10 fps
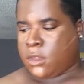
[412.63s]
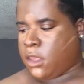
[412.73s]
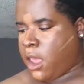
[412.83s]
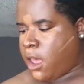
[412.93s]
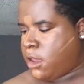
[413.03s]

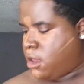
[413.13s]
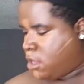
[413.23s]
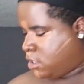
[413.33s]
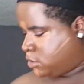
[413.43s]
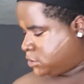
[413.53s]
Yeah.
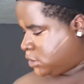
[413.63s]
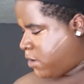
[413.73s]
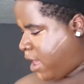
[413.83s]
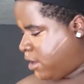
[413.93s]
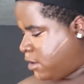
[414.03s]
So
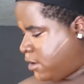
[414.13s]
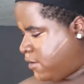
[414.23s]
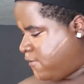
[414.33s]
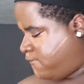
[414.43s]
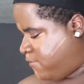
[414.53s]
I
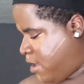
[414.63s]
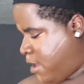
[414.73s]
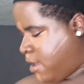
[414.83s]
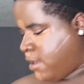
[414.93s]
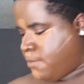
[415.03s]
love
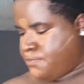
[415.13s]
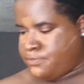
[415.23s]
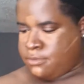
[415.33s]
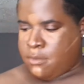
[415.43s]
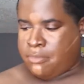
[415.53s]

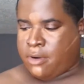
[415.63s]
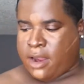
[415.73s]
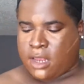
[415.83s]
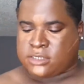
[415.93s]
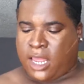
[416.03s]

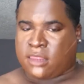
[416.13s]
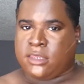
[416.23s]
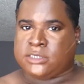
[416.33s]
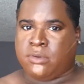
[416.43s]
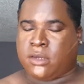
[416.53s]
products like
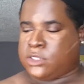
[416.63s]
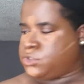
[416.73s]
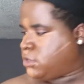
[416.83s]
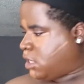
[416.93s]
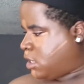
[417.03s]
this because
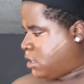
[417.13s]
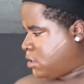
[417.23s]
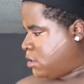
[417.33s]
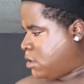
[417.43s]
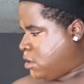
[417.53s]
you
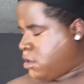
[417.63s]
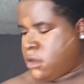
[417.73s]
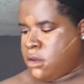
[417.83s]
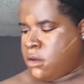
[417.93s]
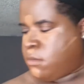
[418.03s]
can
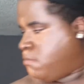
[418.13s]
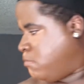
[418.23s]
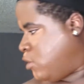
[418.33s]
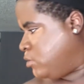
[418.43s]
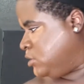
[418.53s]

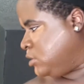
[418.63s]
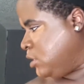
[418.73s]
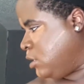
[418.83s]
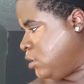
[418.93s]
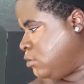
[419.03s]

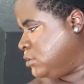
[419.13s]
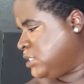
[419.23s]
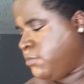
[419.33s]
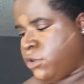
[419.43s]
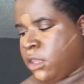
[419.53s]
multi-use
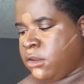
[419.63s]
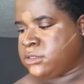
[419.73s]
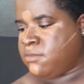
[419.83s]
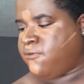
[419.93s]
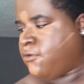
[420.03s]
them. You can use
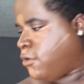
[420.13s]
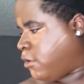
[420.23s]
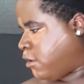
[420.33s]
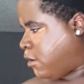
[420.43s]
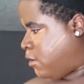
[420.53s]
them
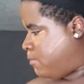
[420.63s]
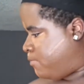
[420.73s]
for